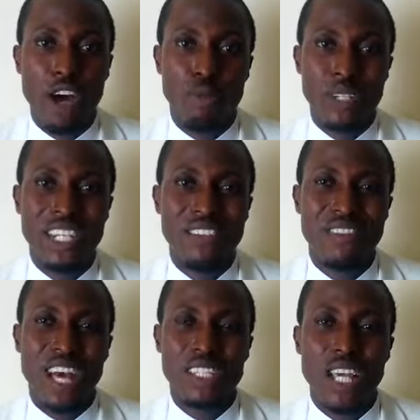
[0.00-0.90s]
I will believe
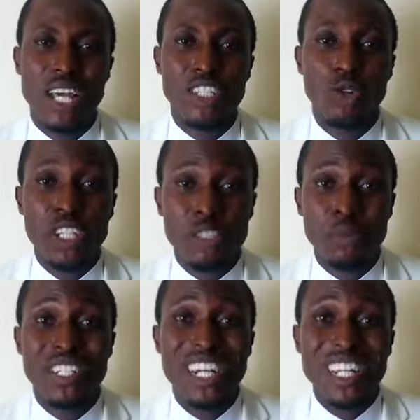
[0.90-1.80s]
that the Holy
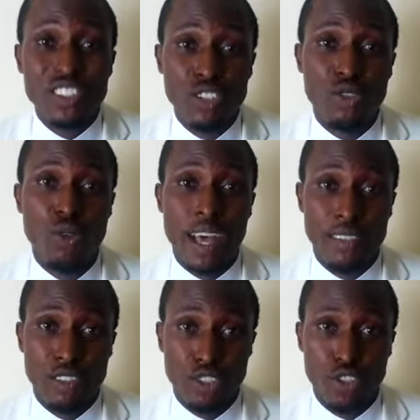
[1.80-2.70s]
Spirit leads you as a